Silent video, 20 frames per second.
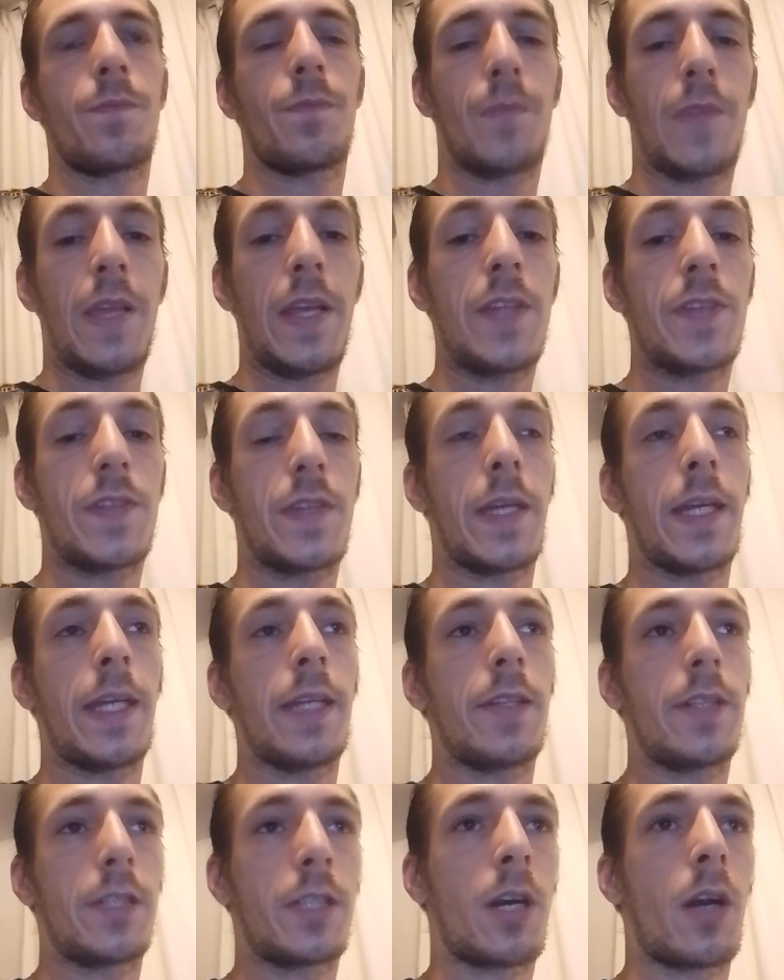They say
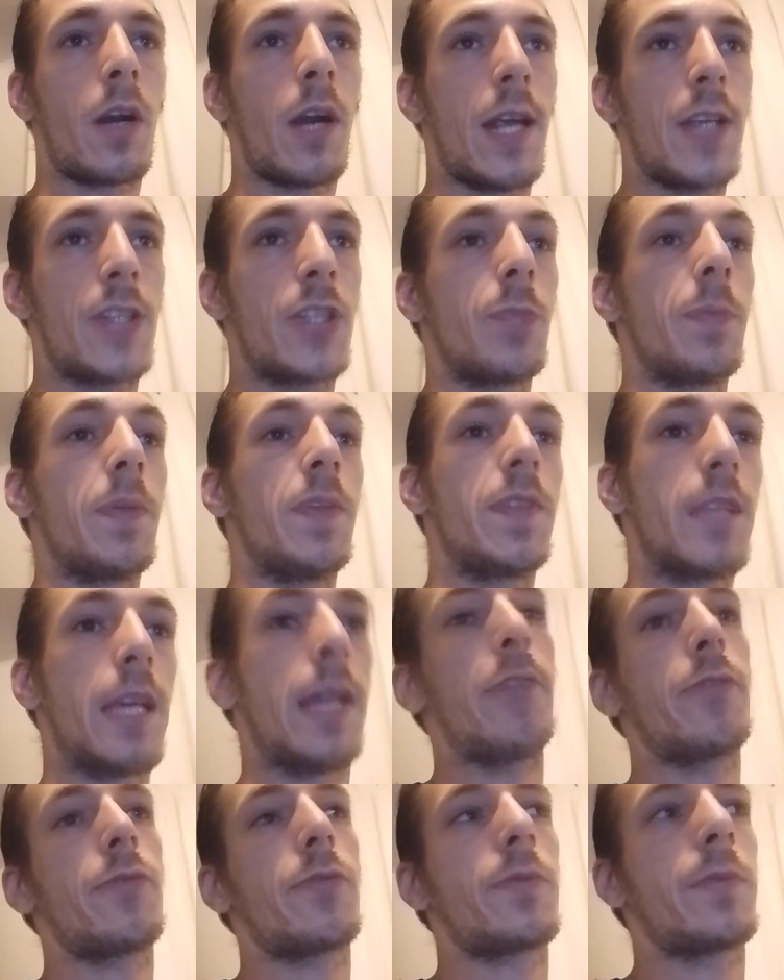the car has to be
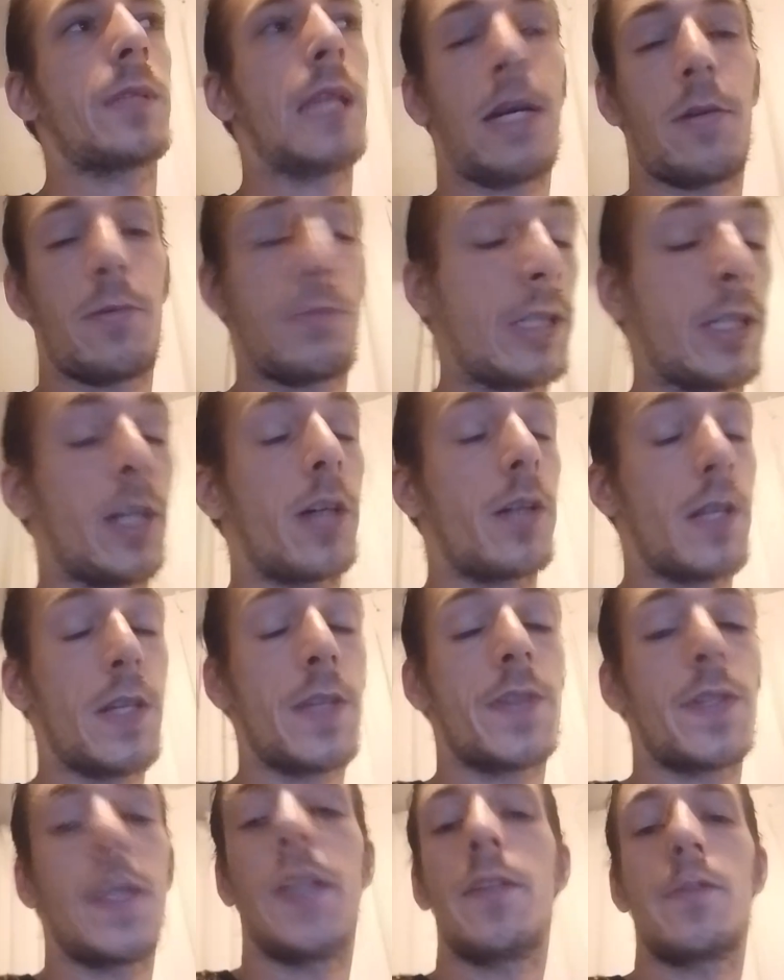safe. Now, the car is
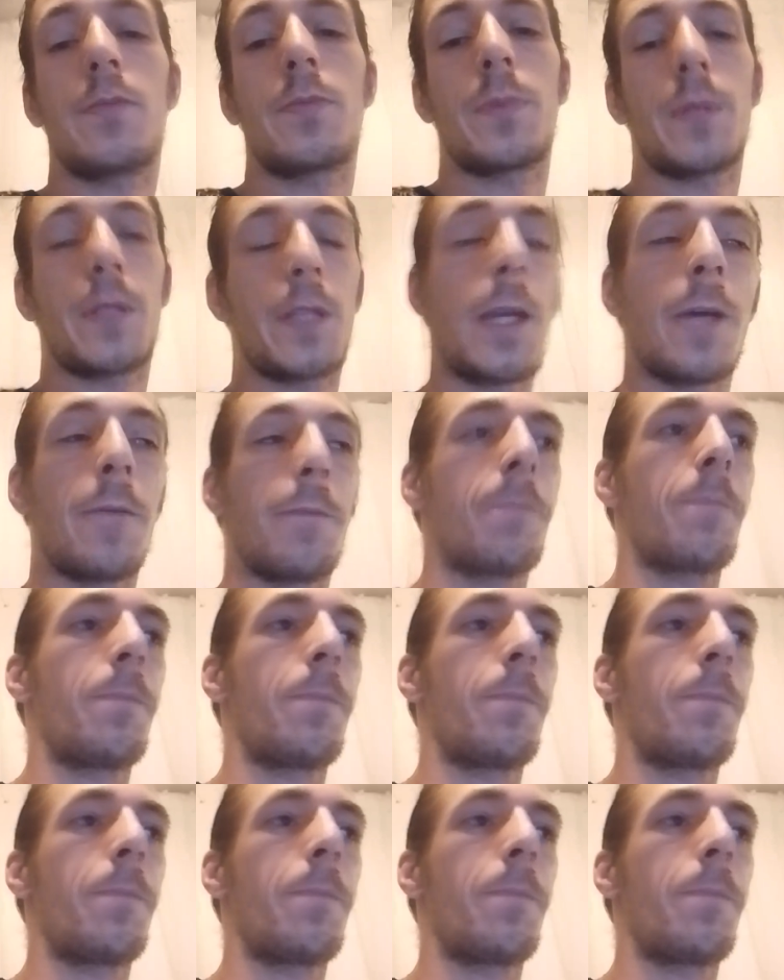safe, but yeah.